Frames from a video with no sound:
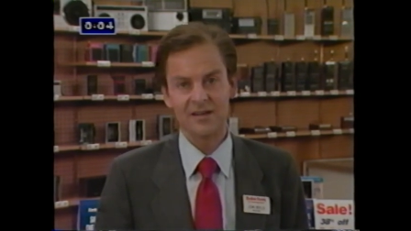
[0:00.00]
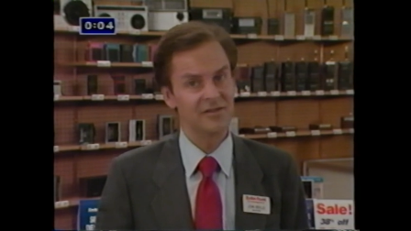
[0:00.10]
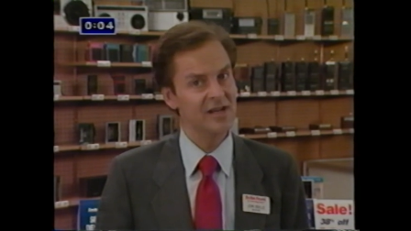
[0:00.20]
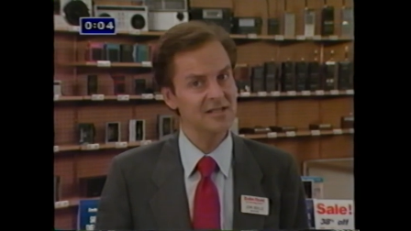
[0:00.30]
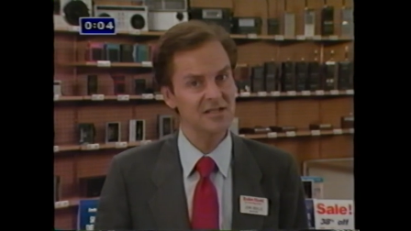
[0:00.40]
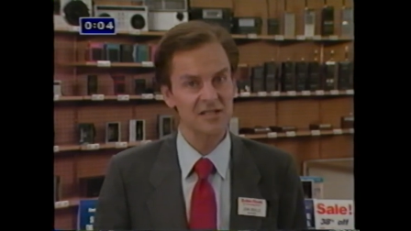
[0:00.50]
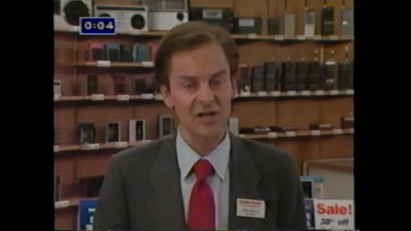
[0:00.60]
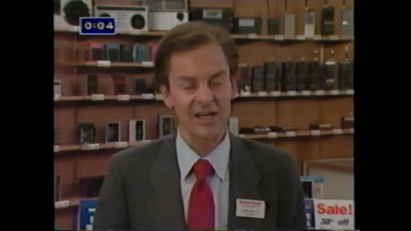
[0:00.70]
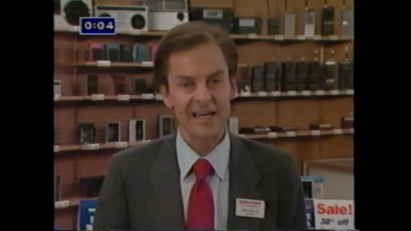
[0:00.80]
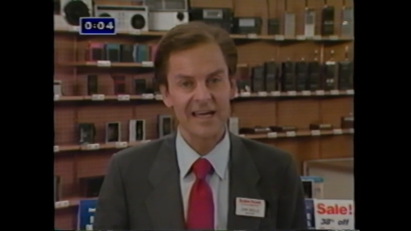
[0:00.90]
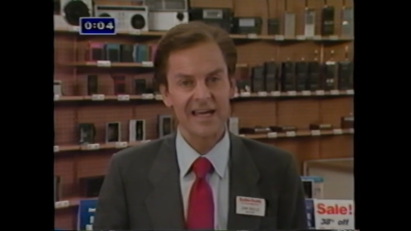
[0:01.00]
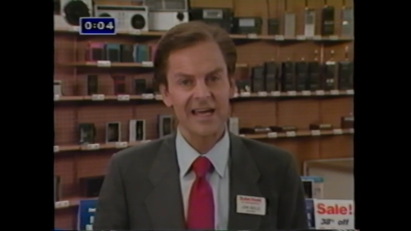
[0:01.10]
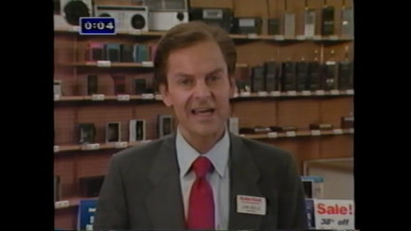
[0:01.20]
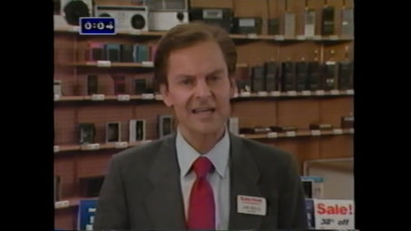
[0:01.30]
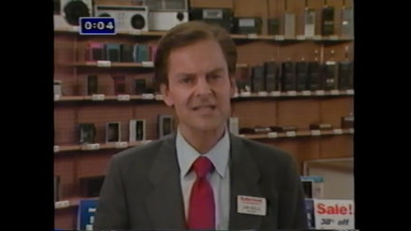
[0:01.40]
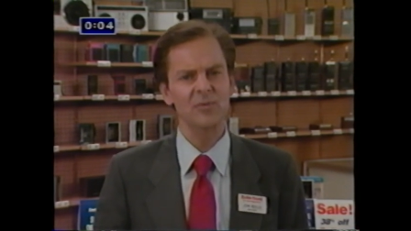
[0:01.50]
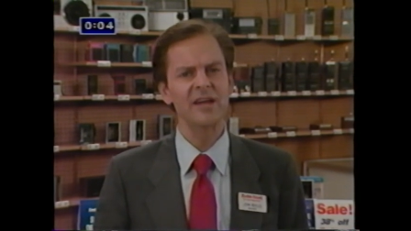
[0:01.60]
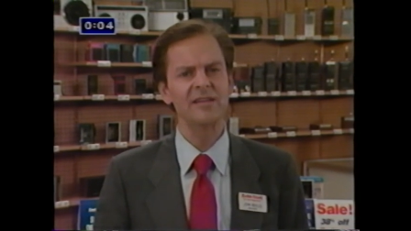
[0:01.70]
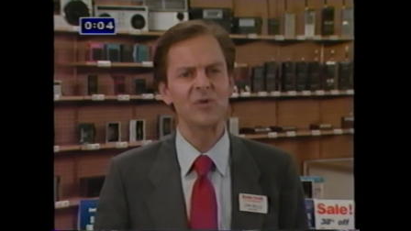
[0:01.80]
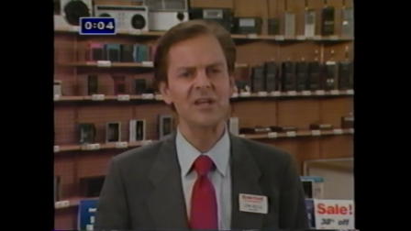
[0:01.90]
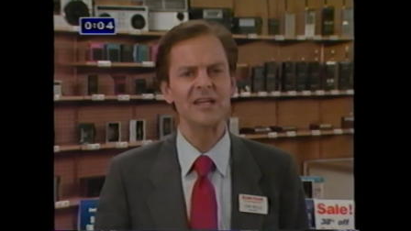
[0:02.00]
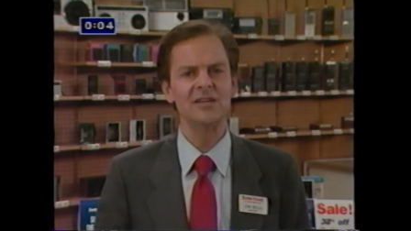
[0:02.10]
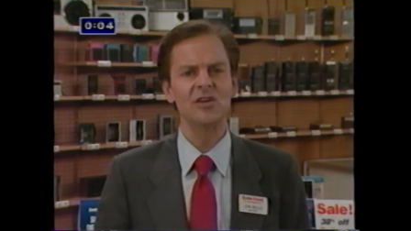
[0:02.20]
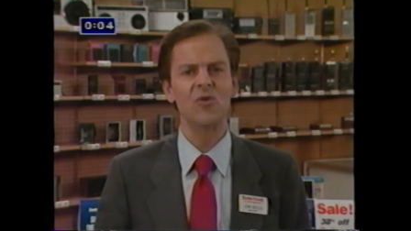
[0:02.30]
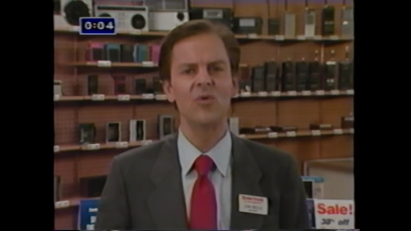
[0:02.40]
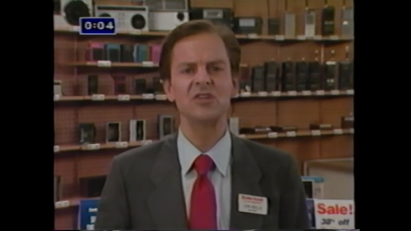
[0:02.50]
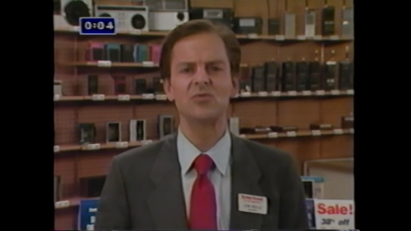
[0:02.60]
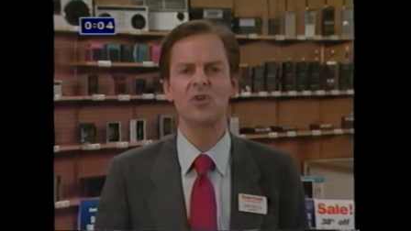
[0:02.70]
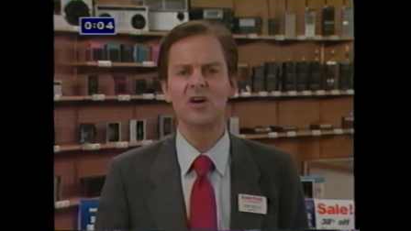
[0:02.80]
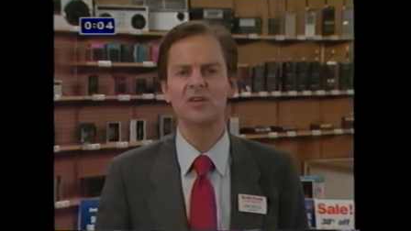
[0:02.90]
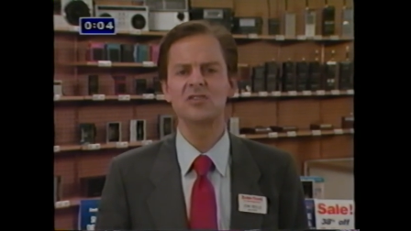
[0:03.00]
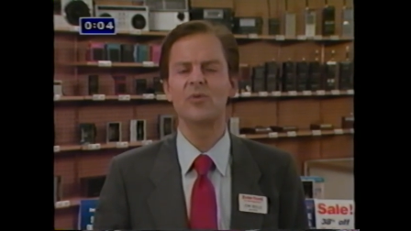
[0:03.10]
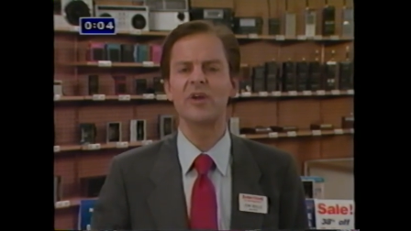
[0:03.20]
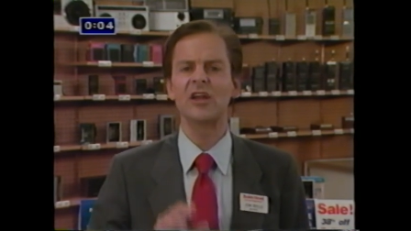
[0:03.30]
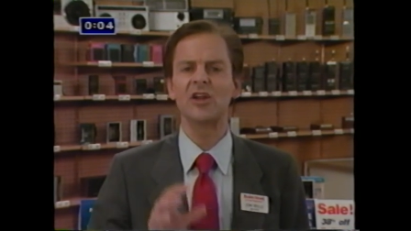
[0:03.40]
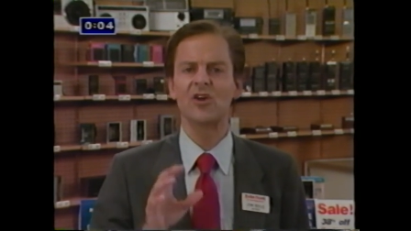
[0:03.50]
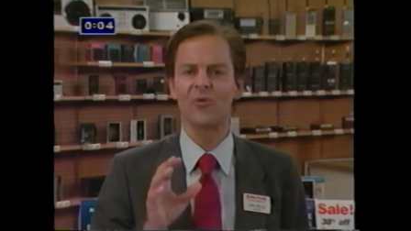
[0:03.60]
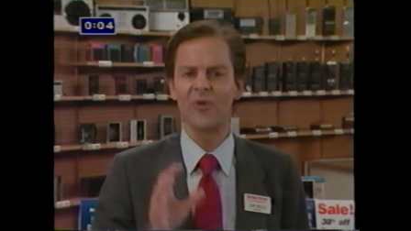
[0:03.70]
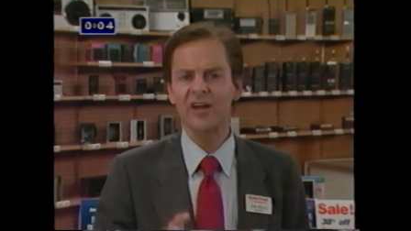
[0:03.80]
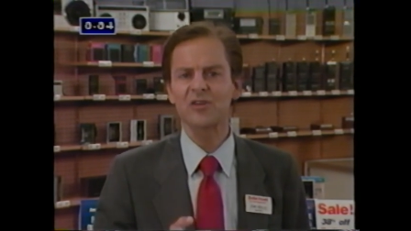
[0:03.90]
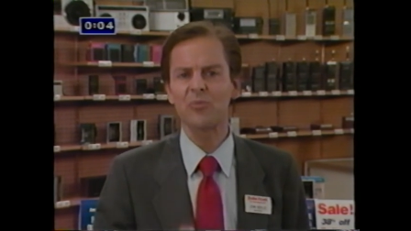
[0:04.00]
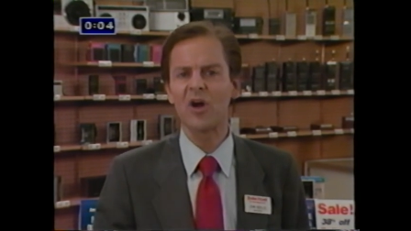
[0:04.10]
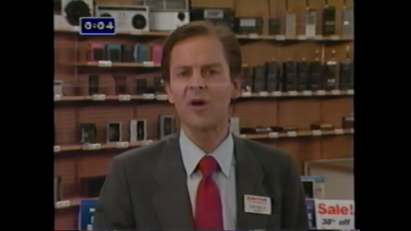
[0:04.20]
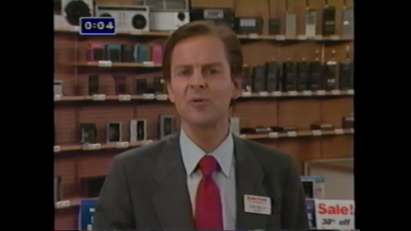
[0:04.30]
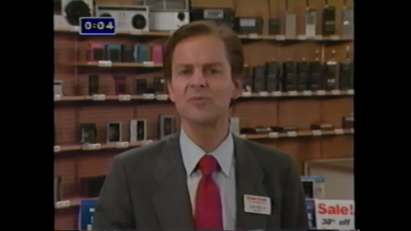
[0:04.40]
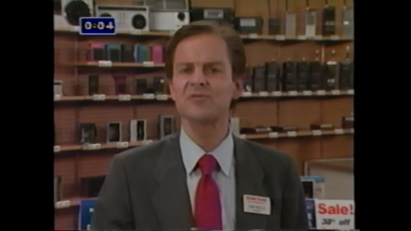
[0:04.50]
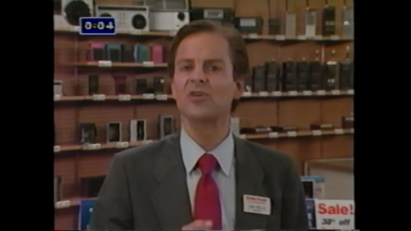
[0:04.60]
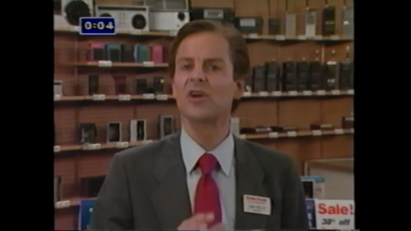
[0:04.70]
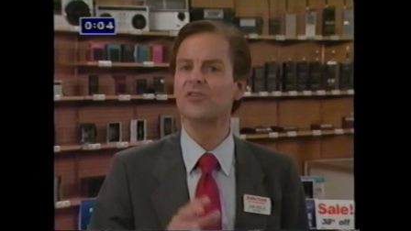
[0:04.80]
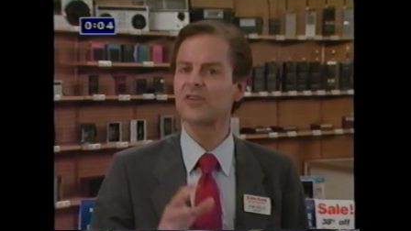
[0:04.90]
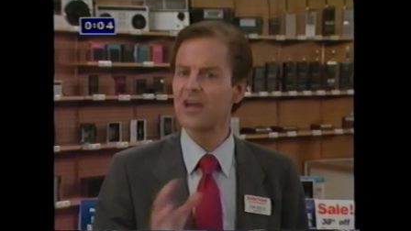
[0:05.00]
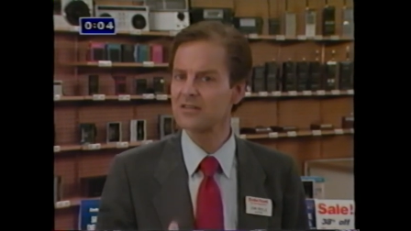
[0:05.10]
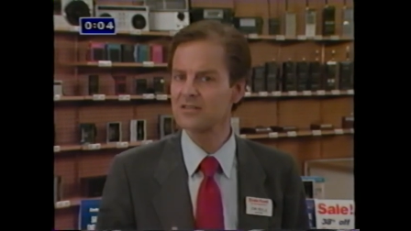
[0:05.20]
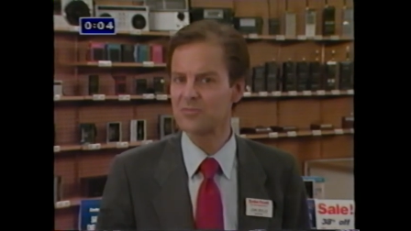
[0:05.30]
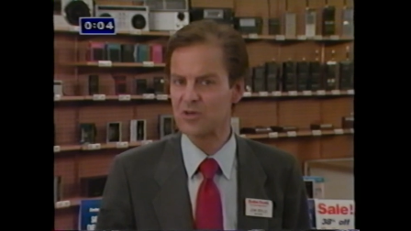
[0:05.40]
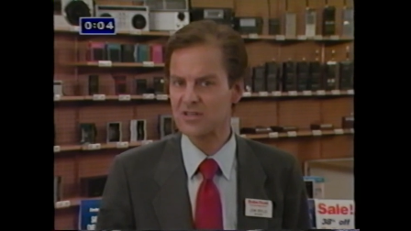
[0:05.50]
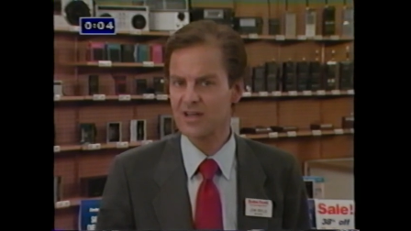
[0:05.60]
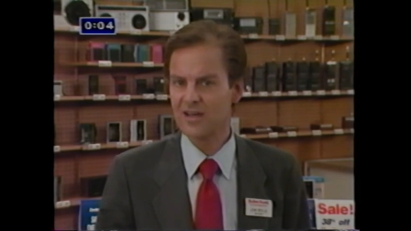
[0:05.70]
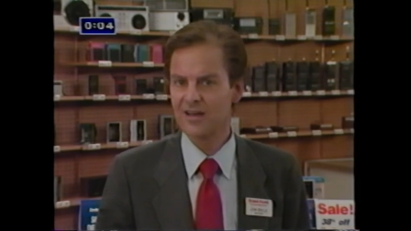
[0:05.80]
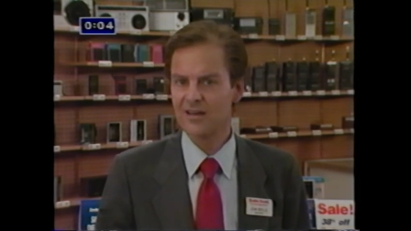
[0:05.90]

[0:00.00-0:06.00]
If necessary, explain that we need to know what's wrong so we can correct problems for other customers.